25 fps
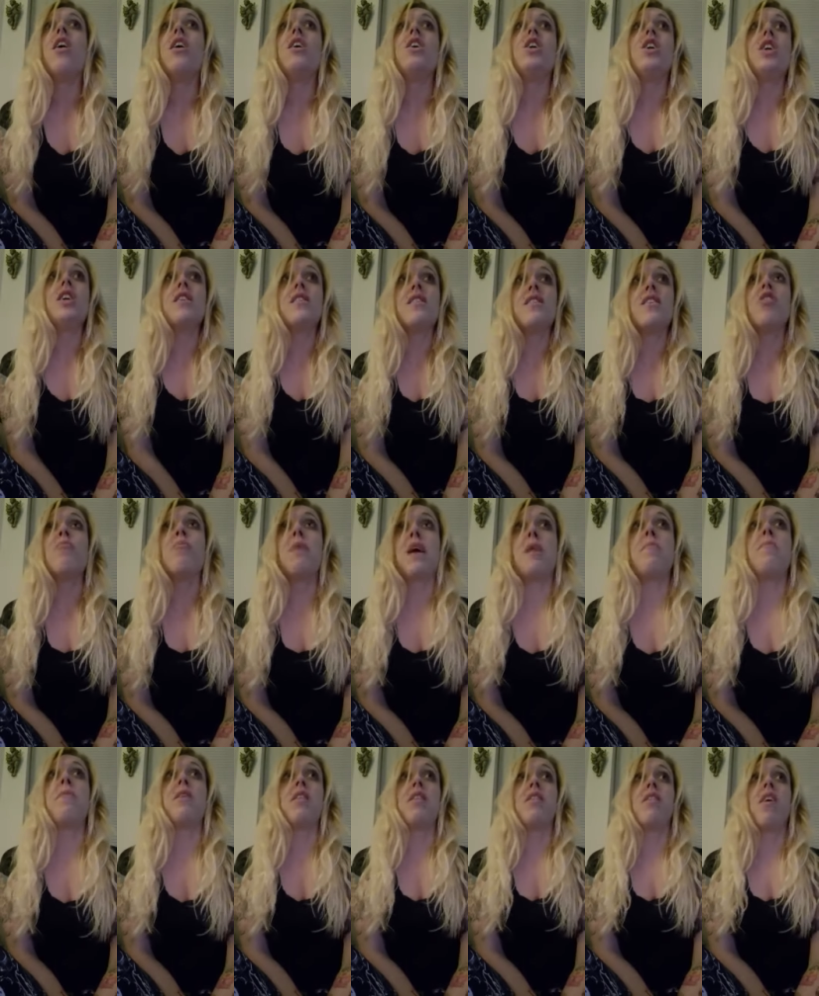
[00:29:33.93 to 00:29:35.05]
She still
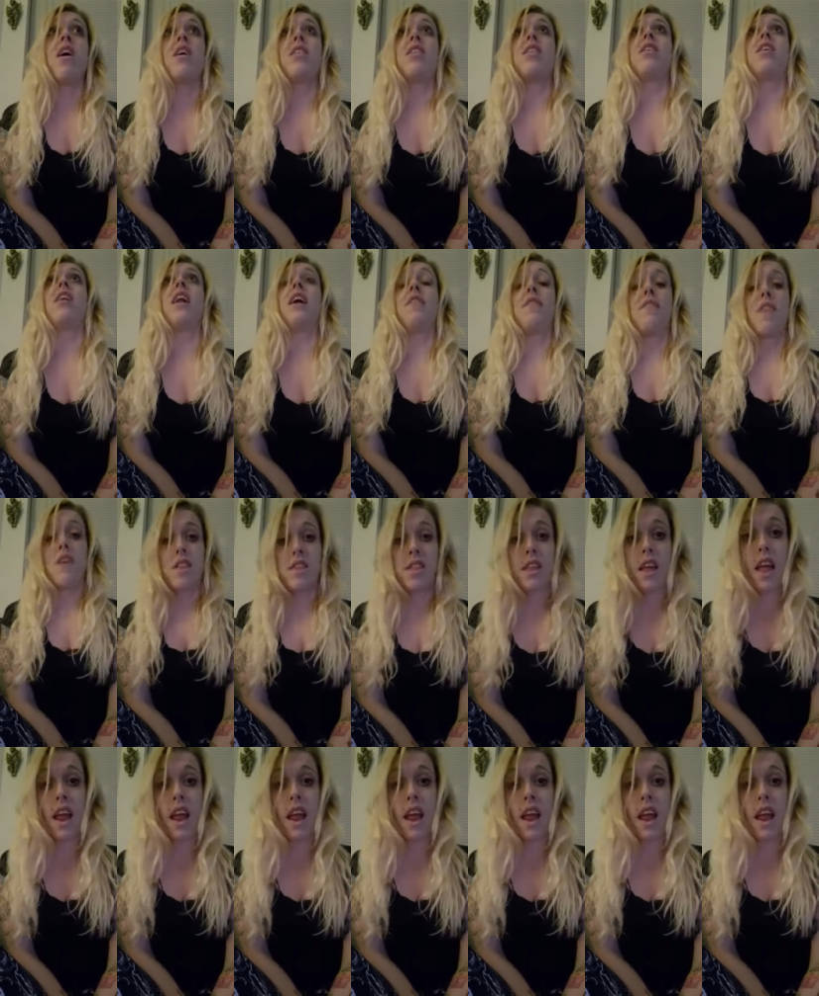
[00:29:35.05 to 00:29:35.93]
babies Dawson like this.